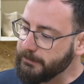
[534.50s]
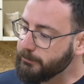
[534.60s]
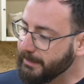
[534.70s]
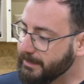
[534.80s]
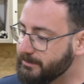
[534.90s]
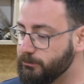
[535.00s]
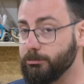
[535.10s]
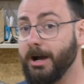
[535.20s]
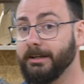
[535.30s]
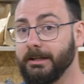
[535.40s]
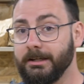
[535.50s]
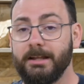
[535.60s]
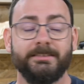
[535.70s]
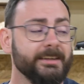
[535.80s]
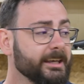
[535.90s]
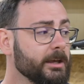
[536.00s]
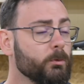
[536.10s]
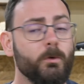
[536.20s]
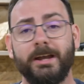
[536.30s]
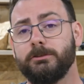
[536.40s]
feels like it's dragging, it's
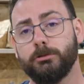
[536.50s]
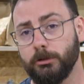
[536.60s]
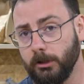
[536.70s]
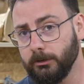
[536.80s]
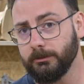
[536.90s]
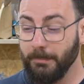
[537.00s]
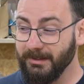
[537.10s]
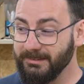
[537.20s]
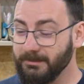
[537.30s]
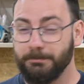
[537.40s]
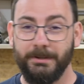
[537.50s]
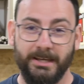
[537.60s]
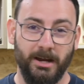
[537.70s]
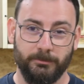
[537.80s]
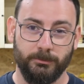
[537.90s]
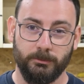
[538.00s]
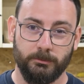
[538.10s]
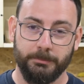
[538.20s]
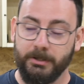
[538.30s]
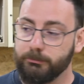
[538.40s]
taking way too long. But be careful,
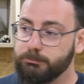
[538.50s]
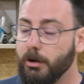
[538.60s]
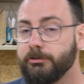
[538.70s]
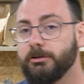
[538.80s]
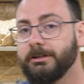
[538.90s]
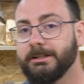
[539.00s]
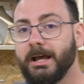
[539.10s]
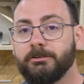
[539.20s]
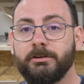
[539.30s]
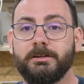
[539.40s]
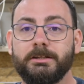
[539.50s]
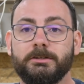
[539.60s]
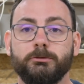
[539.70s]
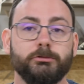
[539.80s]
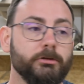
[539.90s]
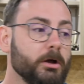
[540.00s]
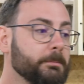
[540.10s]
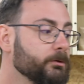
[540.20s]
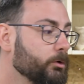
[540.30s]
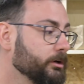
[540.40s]
because rushing can actually lead to
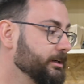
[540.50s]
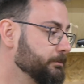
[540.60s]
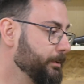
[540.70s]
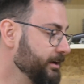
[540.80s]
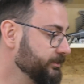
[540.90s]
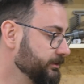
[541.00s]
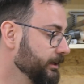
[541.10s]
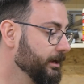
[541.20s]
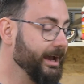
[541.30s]
sloppy work at best